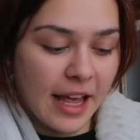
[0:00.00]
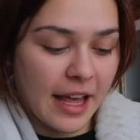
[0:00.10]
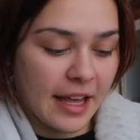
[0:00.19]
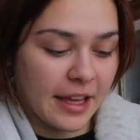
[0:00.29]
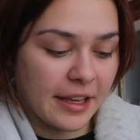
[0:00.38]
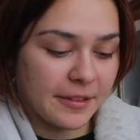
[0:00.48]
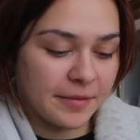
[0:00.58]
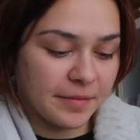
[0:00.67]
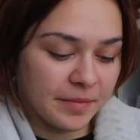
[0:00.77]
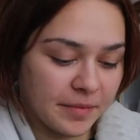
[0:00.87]

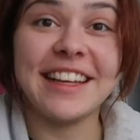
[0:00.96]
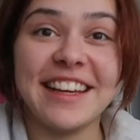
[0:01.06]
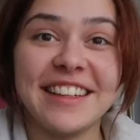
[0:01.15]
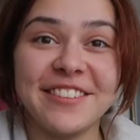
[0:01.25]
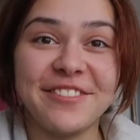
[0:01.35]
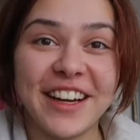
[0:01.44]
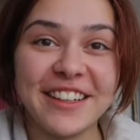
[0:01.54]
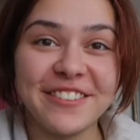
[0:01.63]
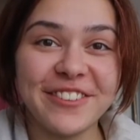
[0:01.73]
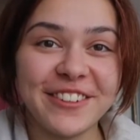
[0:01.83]
And then the
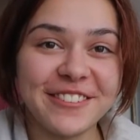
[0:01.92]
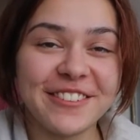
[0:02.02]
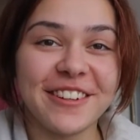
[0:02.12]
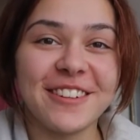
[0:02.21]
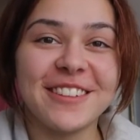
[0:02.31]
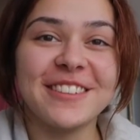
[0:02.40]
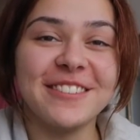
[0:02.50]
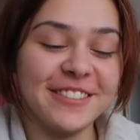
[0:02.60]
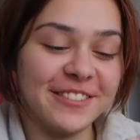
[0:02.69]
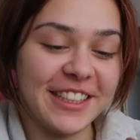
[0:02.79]
final photo card,
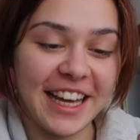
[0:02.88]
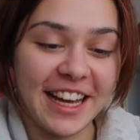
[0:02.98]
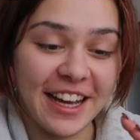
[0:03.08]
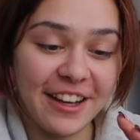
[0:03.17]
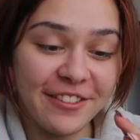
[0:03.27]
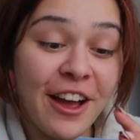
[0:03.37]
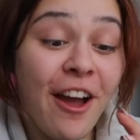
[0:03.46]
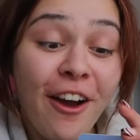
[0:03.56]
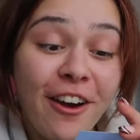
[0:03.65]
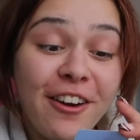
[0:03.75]
who do we have?
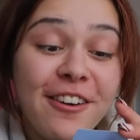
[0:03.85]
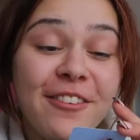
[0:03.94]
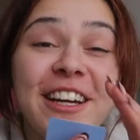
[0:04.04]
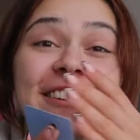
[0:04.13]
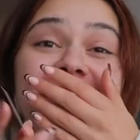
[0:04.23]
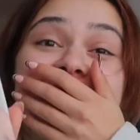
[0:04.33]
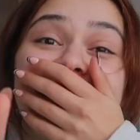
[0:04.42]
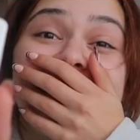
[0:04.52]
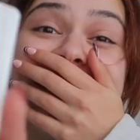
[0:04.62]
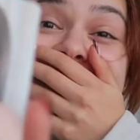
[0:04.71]
Oh my
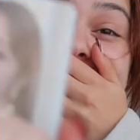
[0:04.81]
god!